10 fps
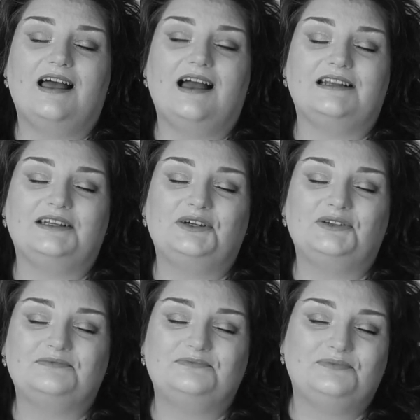I don't know,
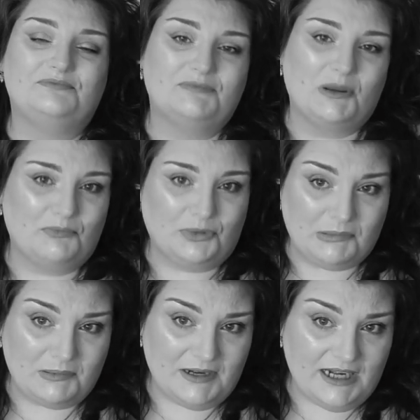
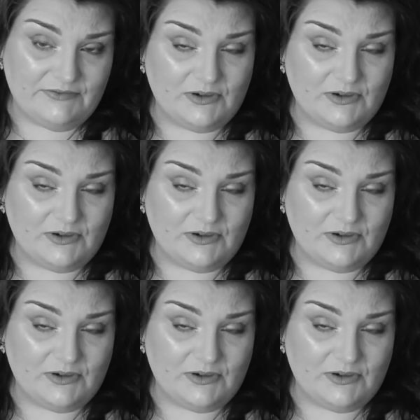probably never.